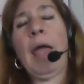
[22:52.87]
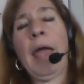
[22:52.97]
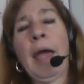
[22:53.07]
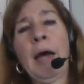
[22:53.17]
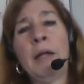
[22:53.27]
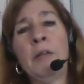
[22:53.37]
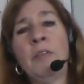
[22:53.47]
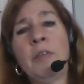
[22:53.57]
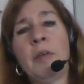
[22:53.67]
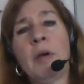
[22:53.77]

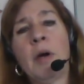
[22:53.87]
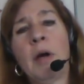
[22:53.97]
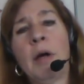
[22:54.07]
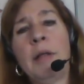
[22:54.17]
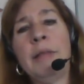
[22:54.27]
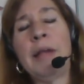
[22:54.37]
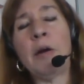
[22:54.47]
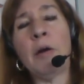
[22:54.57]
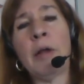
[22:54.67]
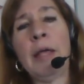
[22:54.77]
and
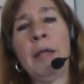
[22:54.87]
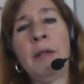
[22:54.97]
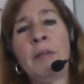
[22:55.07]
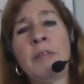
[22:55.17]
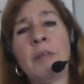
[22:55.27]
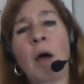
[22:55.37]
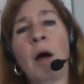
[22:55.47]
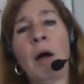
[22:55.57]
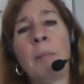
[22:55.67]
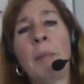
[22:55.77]
there is
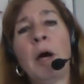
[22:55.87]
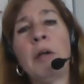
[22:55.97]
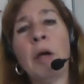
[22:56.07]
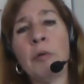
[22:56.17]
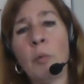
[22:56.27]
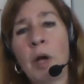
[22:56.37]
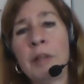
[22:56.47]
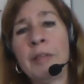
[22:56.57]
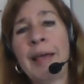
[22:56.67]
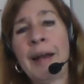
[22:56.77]
um, another
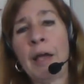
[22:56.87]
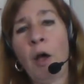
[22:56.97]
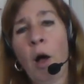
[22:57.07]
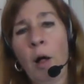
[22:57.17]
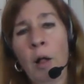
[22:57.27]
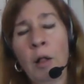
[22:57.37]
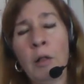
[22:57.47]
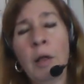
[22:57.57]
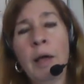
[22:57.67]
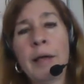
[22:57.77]
one that i
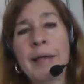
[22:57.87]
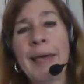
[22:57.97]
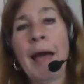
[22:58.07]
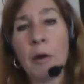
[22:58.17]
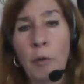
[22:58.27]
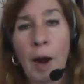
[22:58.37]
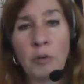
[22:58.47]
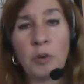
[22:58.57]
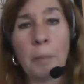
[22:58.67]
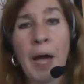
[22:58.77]
call cat
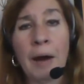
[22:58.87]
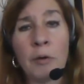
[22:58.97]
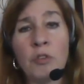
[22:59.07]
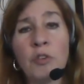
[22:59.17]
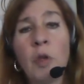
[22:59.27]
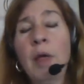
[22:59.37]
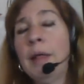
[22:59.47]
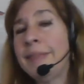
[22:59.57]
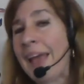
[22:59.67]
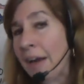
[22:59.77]
crouch and pounce,
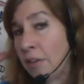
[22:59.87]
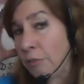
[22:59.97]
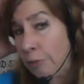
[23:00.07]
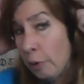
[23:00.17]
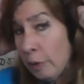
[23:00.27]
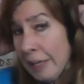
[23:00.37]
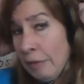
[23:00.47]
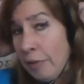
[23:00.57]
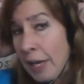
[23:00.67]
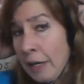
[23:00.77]
that is for
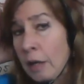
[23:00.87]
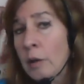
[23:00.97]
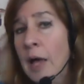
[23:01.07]
alleviating a